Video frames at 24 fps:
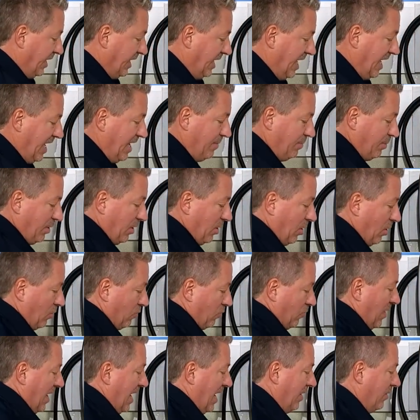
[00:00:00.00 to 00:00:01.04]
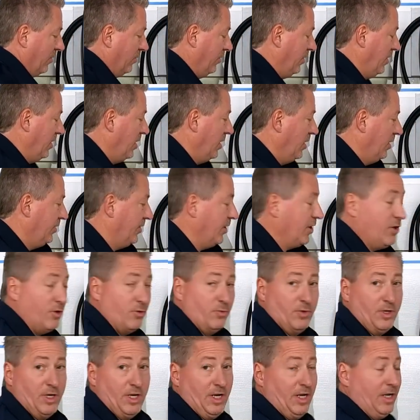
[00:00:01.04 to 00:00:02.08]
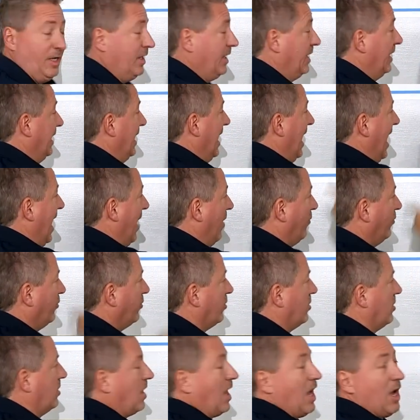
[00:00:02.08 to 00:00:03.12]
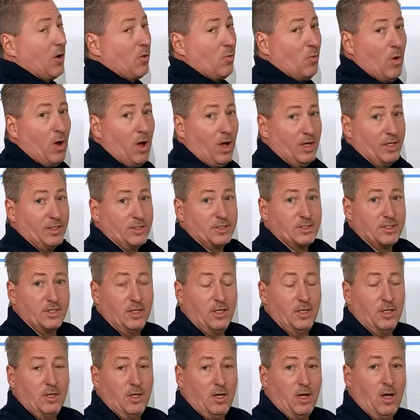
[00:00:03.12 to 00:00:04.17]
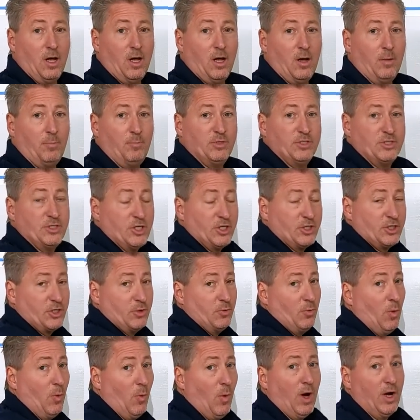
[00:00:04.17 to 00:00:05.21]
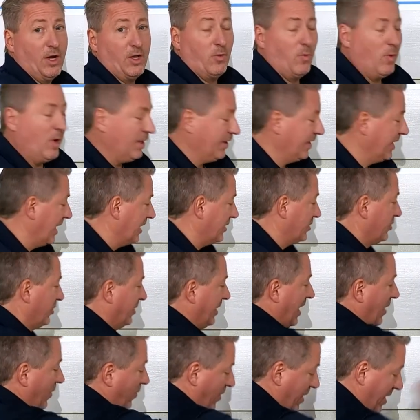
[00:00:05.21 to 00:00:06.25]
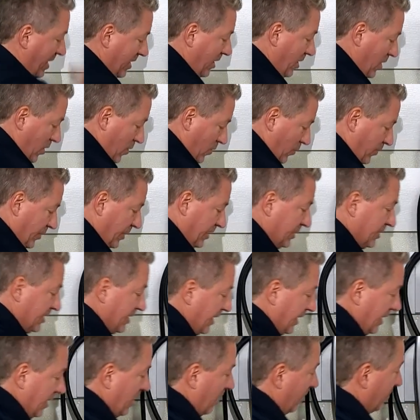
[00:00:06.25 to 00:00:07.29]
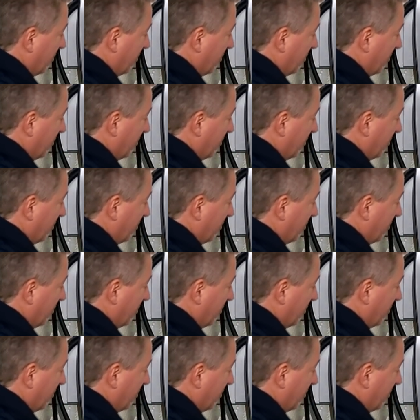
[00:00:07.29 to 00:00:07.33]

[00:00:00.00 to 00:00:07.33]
the cable around the unit in a counterclockwise uh, position. Well, why do you want that? So that way this thing